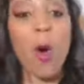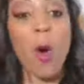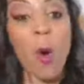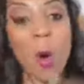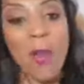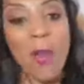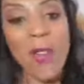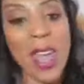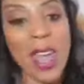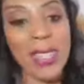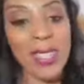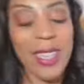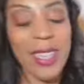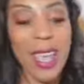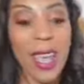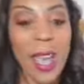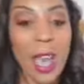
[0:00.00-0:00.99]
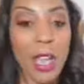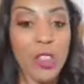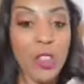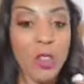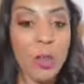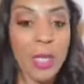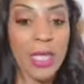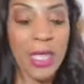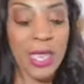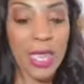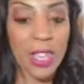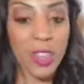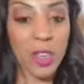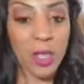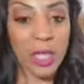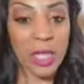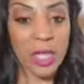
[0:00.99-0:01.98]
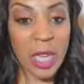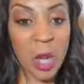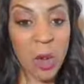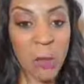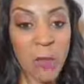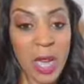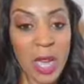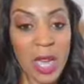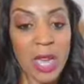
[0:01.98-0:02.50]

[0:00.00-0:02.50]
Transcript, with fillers: on that stage, you seeing yourself